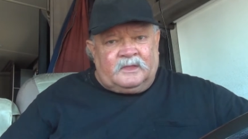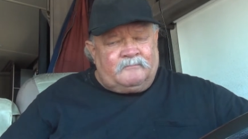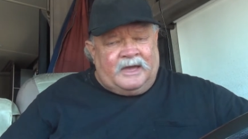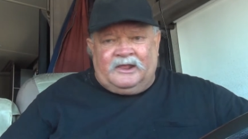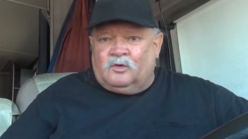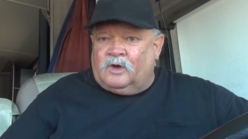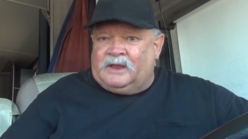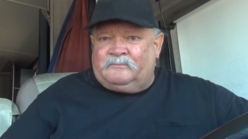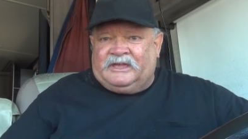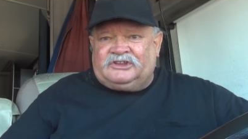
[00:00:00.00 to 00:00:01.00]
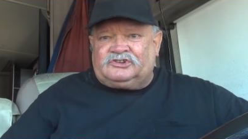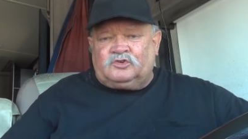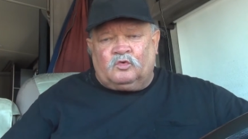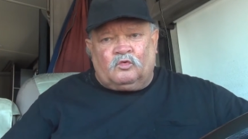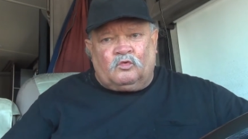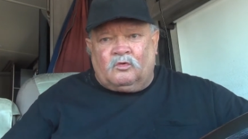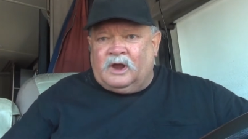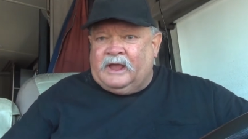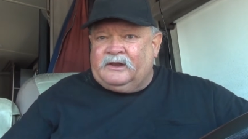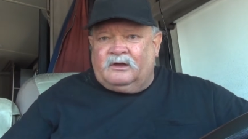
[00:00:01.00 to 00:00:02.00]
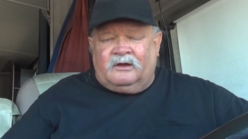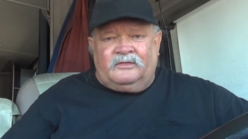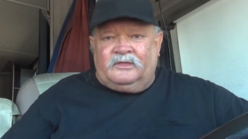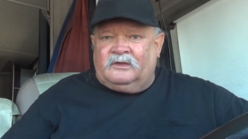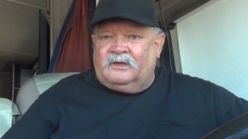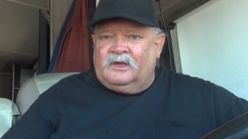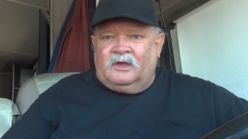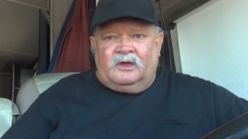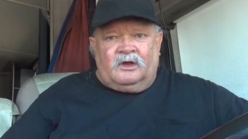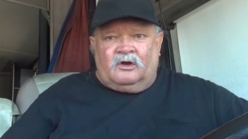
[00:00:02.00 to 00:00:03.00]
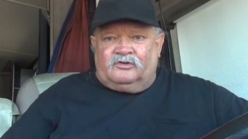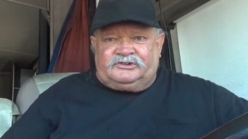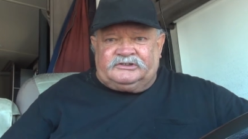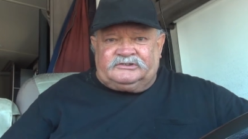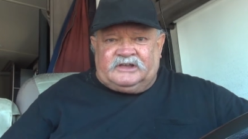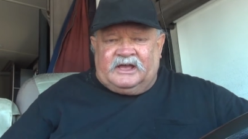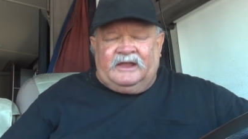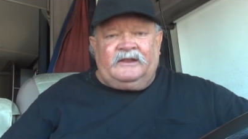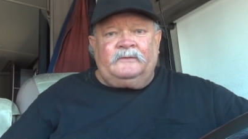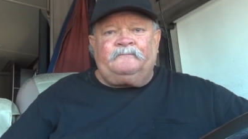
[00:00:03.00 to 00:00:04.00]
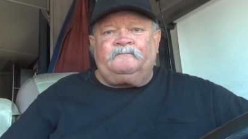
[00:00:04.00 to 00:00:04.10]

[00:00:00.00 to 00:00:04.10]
Malaquite Beach, right on the ocean side.